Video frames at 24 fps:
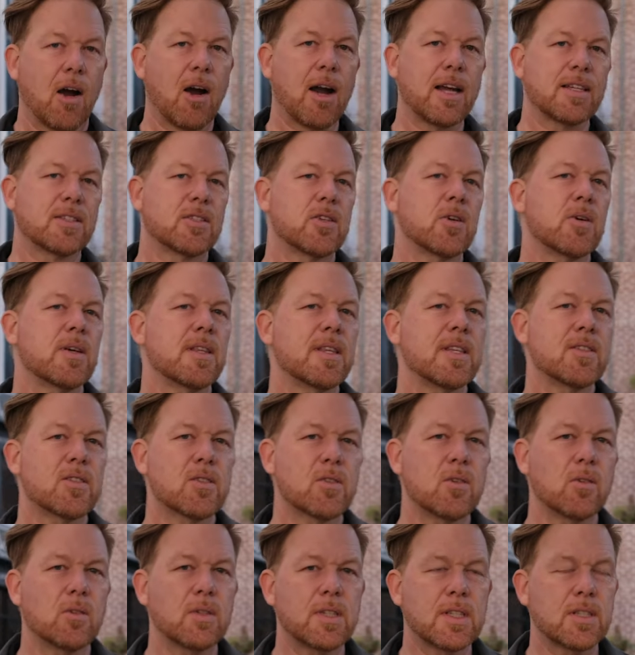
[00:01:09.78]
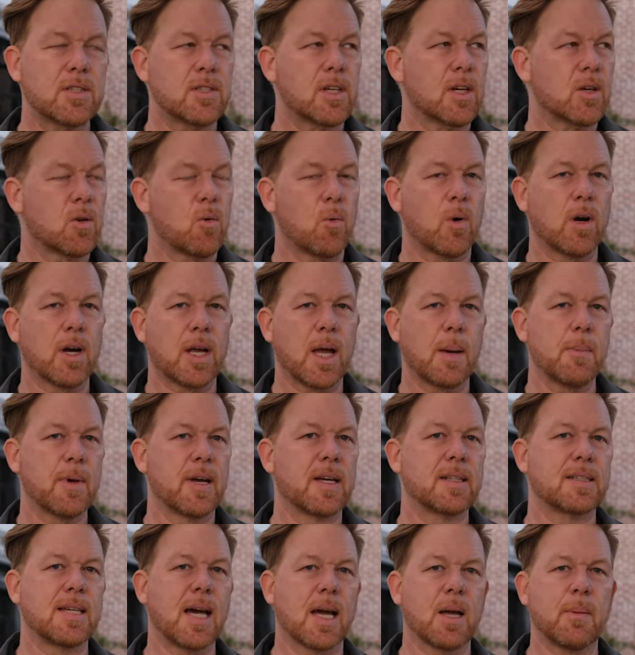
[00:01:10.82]
All right, so in the school district work, I'm
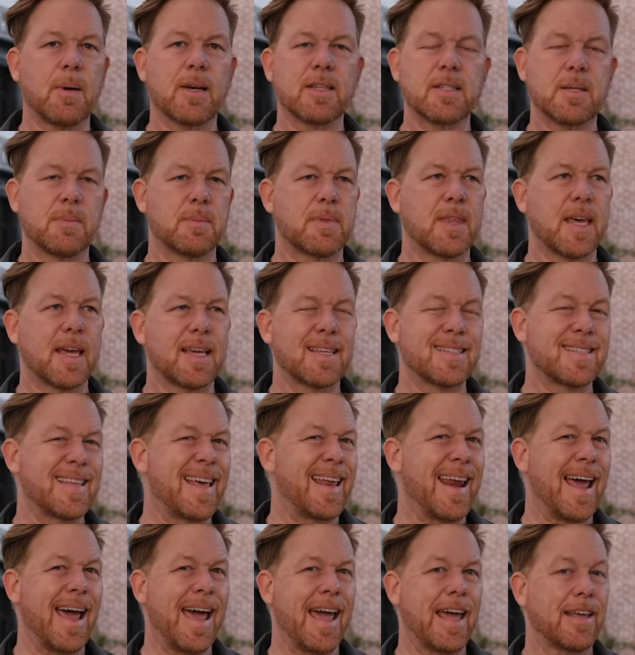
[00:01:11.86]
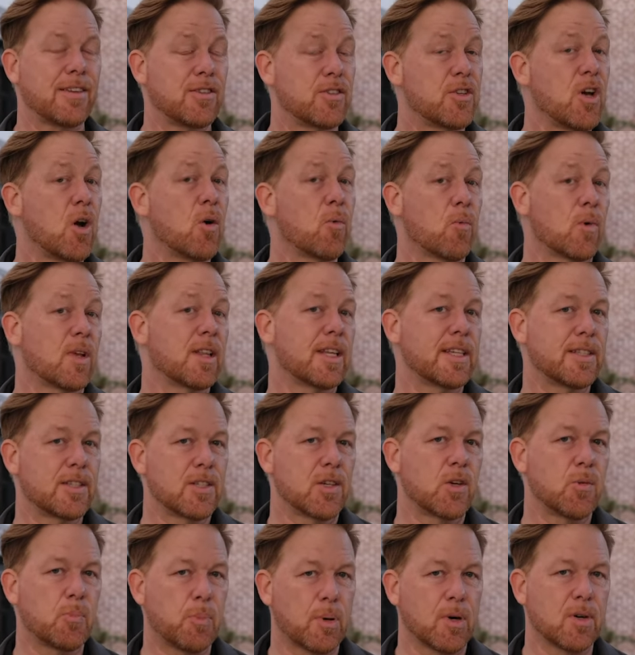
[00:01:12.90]
gonna talk about some things that I don't really
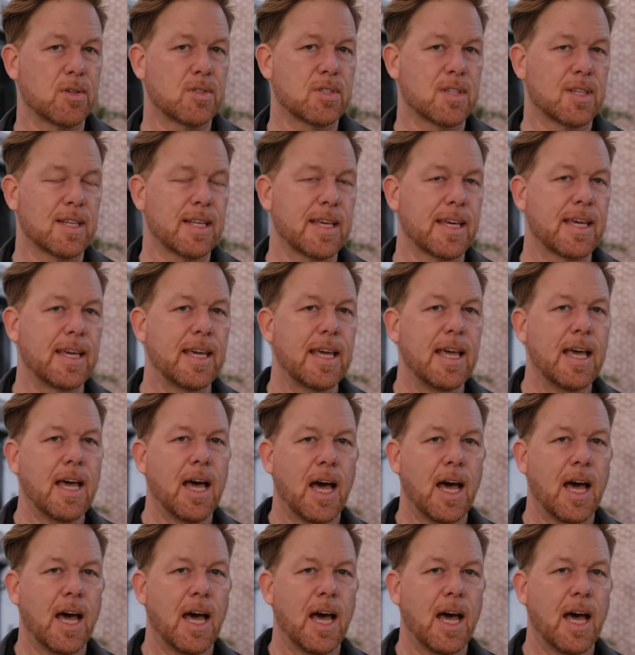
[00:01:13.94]
do personally.